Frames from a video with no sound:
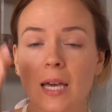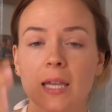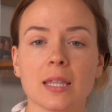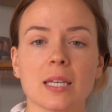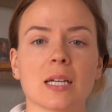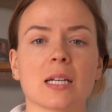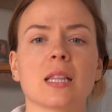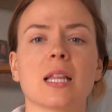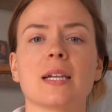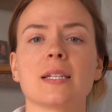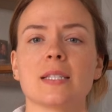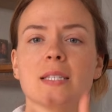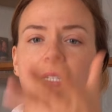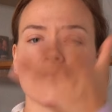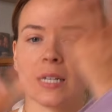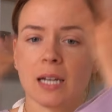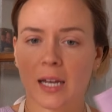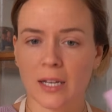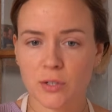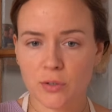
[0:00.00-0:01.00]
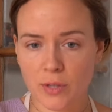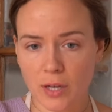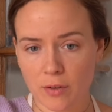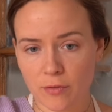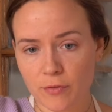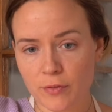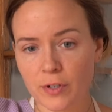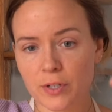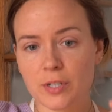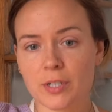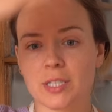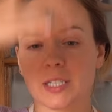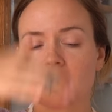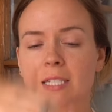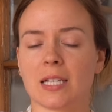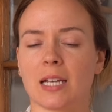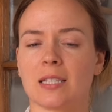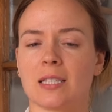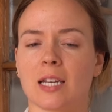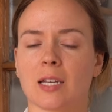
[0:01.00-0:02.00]
The cleansing, I do that first
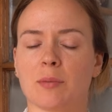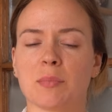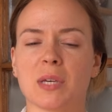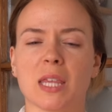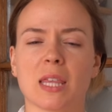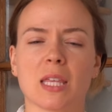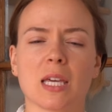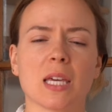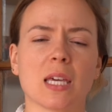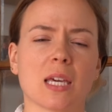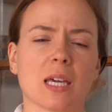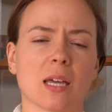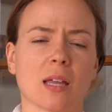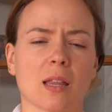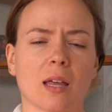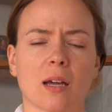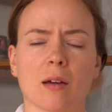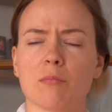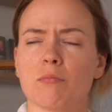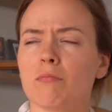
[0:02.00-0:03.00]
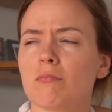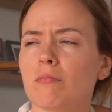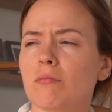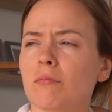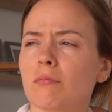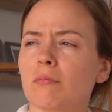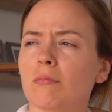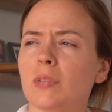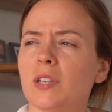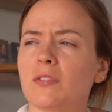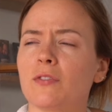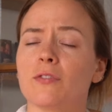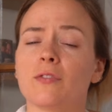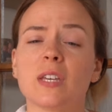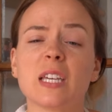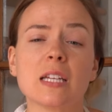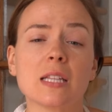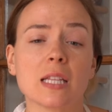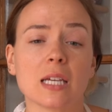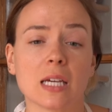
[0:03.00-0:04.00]
because that's like me thinking like, hmm, me
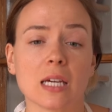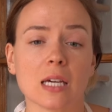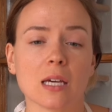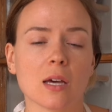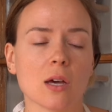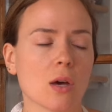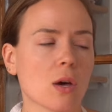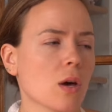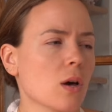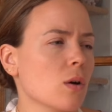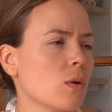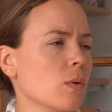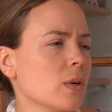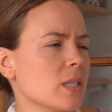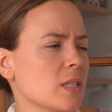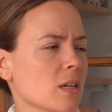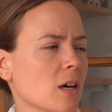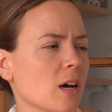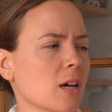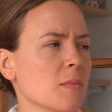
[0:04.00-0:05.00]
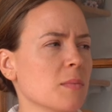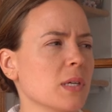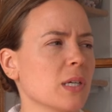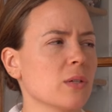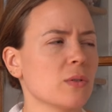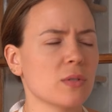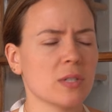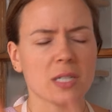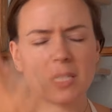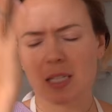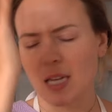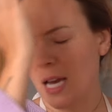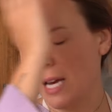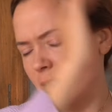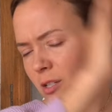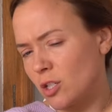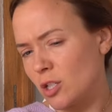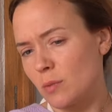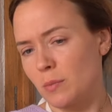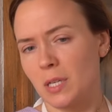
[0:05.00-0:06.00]
feeling what's on me, who's
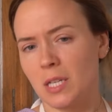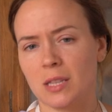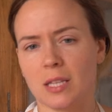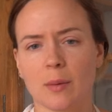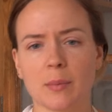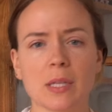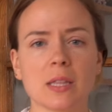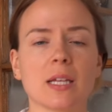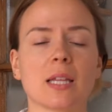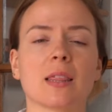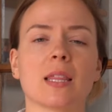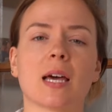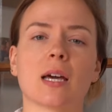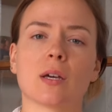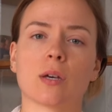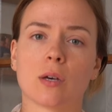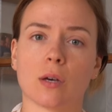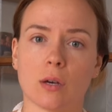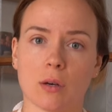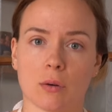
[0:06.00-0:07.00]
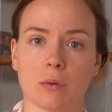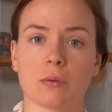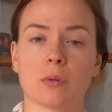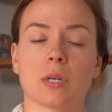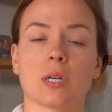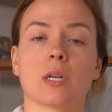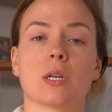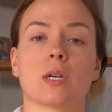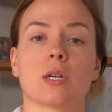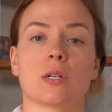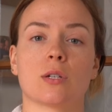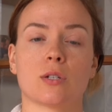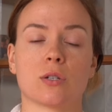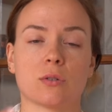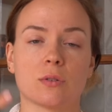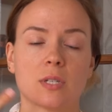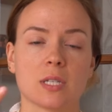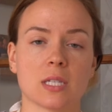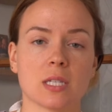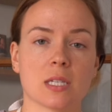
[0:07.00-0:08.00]
attached to me. Let me let that go.
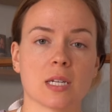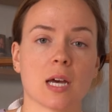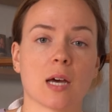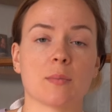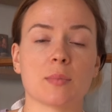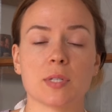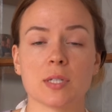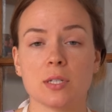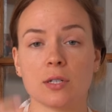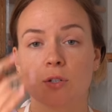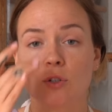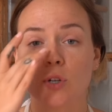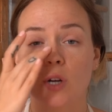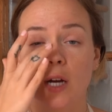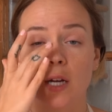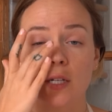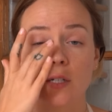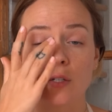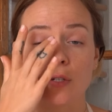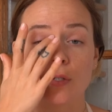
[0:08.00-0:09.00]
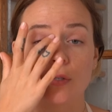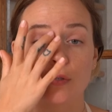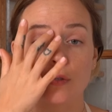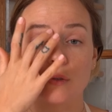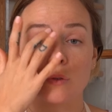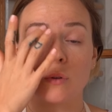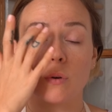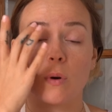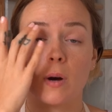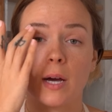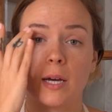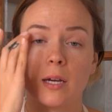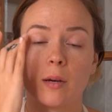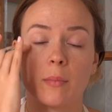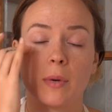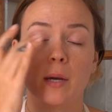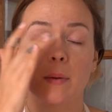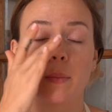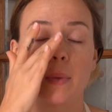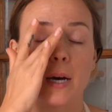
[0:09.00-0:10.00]
So steps to try to quiet
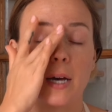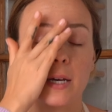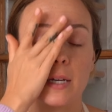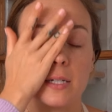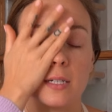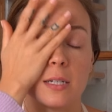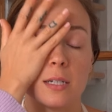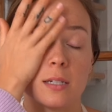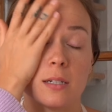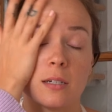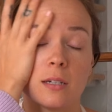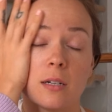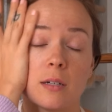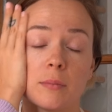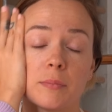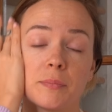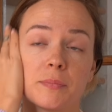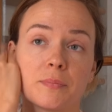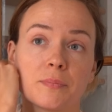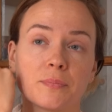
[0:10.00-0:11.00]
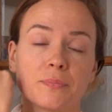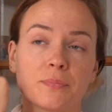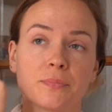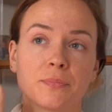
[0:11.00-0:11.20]
my mind and, um,